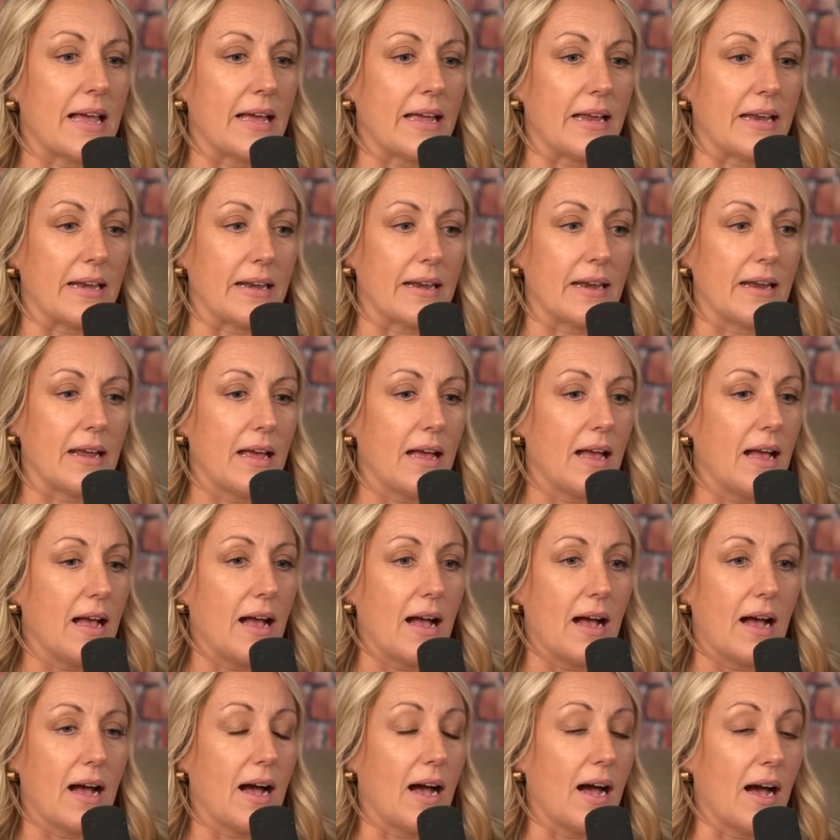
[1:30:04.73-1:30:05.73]
And
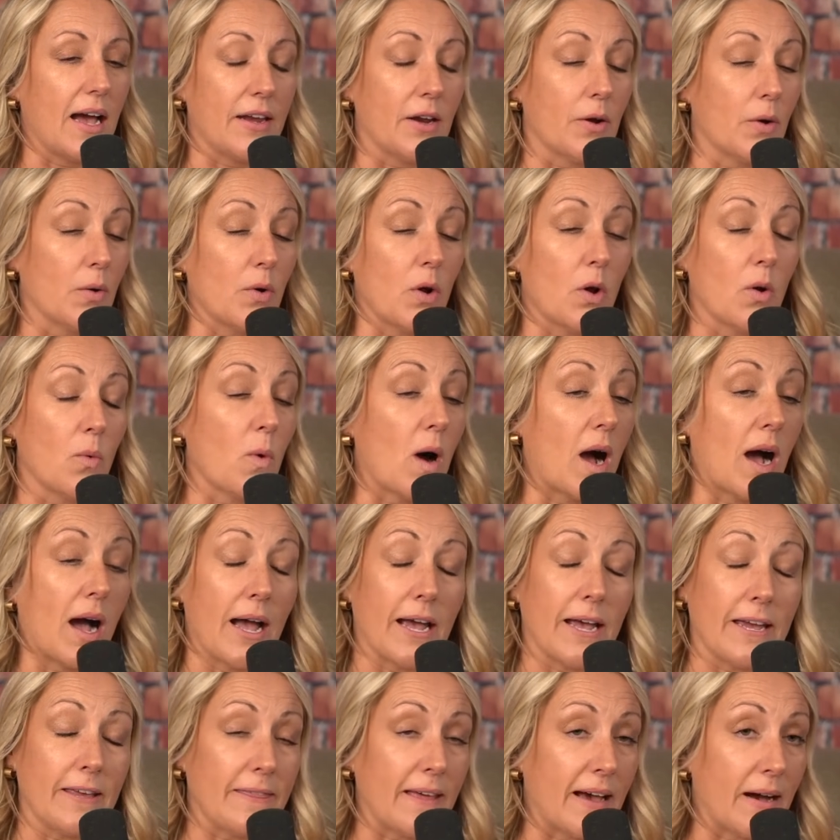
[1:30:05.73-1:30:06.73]
I don't know
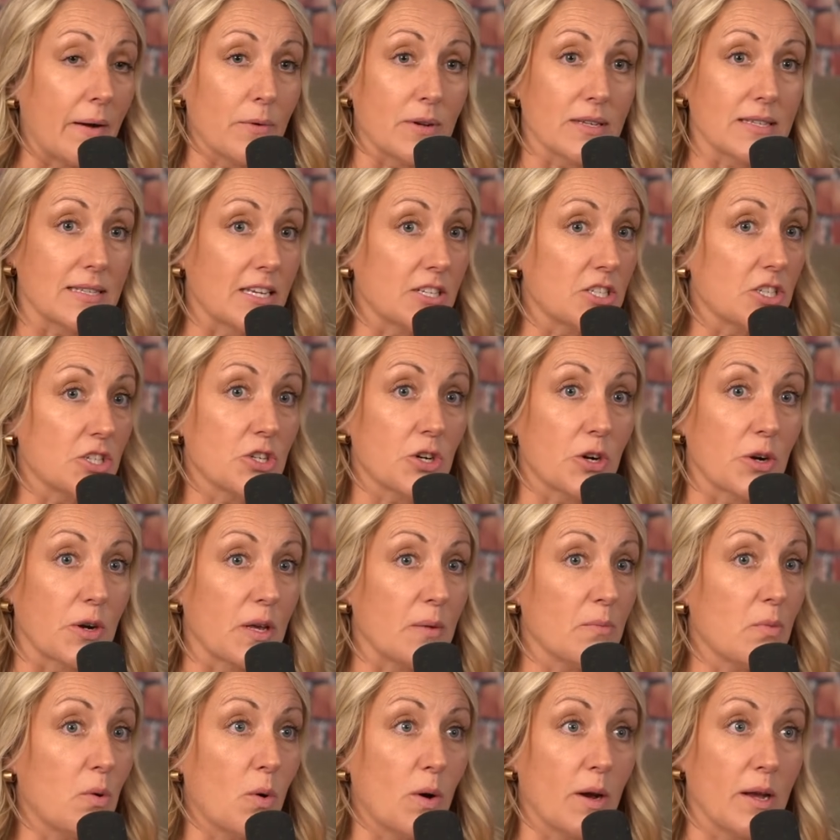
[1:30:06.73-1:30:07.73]
why that was such a
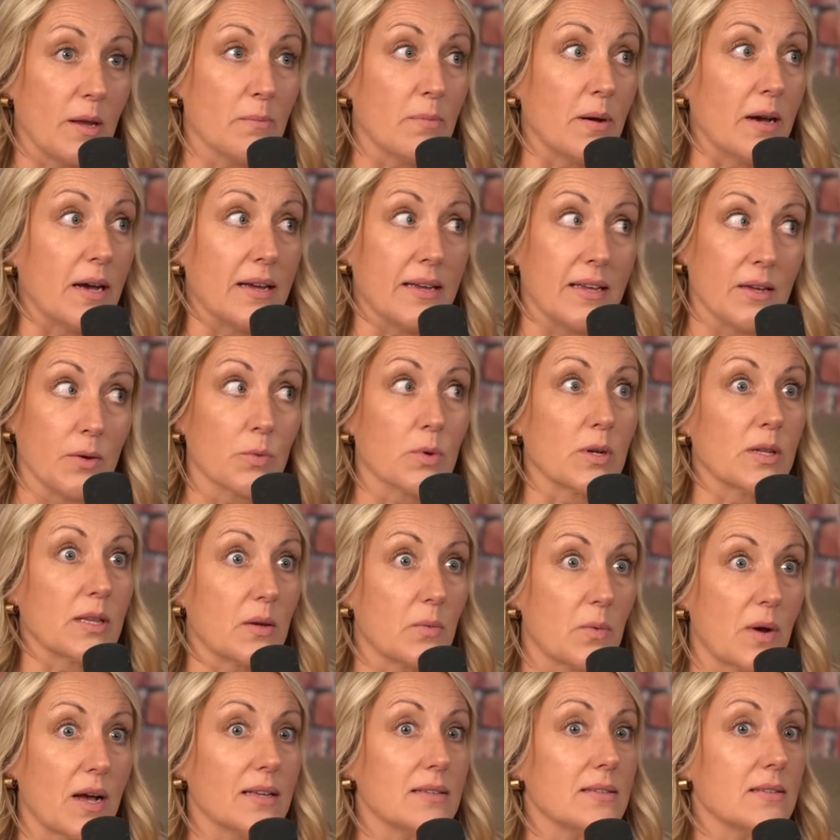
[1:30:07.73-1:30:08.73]
turning point, but it
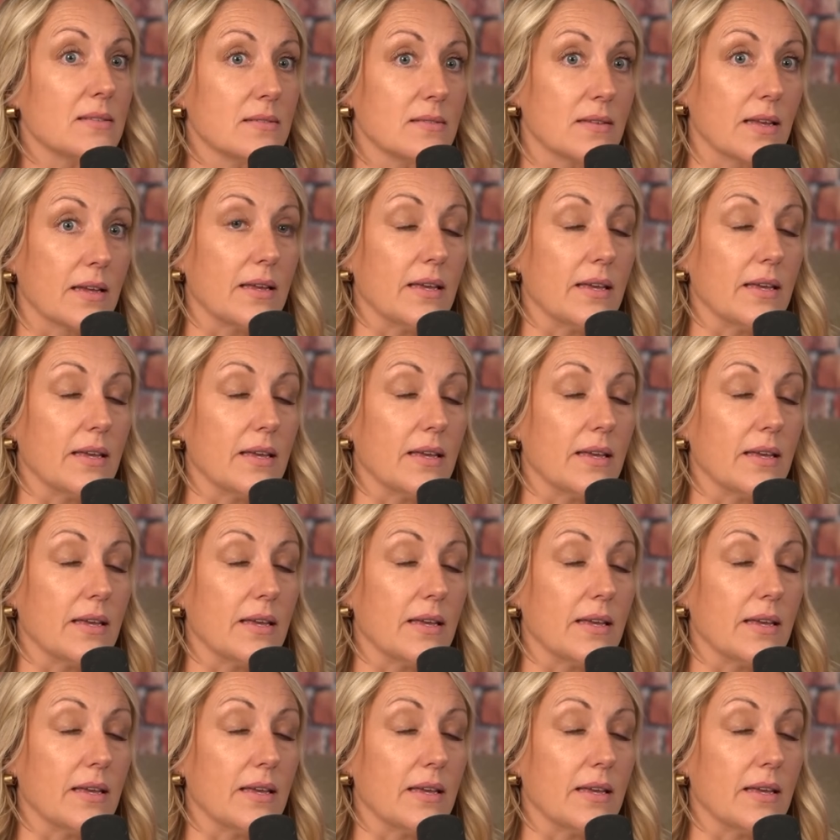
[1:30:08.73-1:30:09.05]
really was.